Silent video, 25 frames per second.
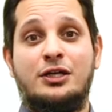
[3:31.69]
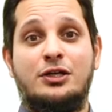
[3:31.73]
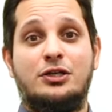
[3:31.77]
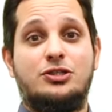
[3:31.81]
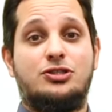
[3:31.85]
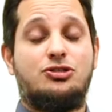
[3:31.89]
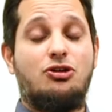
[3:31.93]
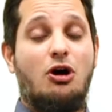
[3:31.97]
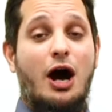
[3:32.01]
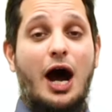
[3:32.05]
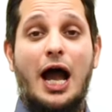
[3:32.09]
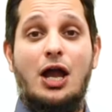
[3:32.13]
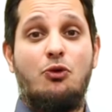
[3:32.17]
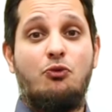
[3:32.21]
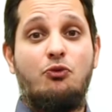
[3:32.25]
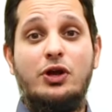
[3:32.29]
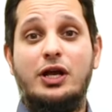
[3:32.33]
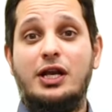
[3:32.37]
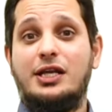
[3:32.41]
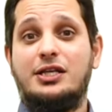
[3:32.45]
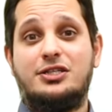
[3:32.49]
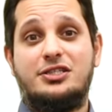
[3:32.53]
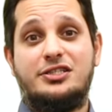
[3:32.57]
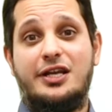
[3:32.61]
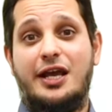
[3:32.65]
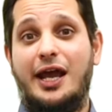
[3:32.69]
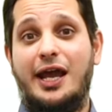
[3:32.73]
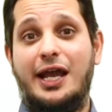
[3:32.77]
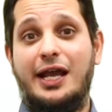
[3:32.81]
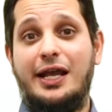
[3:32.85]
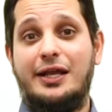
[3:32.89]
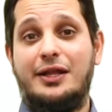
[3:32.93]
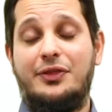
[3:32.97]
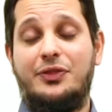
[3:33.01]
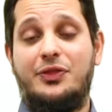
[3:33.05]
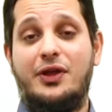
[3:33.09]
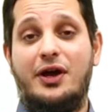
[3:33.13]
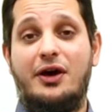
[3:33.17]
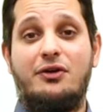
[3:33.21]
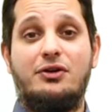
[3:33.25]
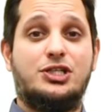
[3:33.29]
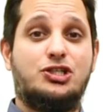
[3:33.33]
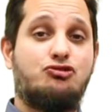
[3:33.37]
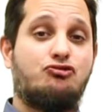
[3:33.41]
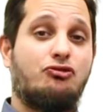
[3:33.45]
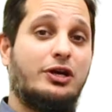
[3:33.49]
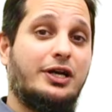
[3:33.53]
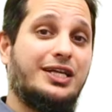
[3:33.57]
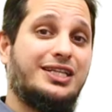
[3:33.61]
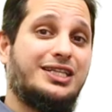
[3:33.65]
So I really say there
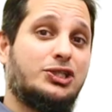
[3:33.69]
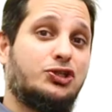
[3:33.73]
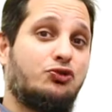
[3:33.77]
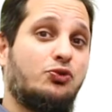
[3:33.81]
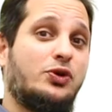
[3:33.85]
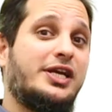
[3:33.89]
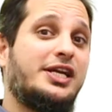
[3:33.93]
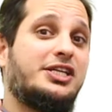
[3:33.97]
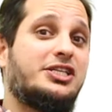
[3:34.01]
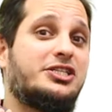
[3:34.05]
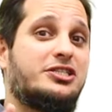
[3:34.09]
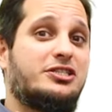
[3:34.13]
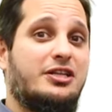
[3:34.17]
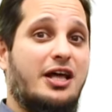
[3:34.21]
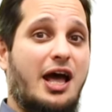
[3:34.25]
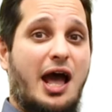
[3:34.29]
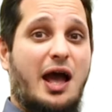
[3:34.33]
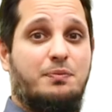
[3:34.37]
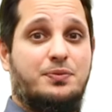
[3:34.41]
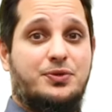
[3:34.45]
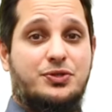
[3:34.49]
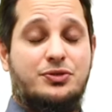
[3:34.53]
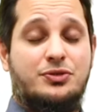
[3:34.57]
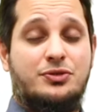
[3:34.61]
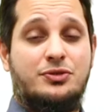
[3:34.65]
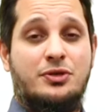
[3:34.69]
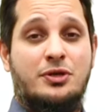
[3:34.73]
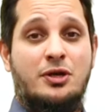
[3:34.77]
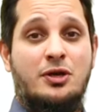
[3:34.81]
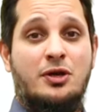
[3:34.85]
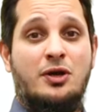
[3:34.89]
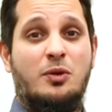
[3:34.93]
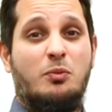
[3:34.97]
is really 3 steps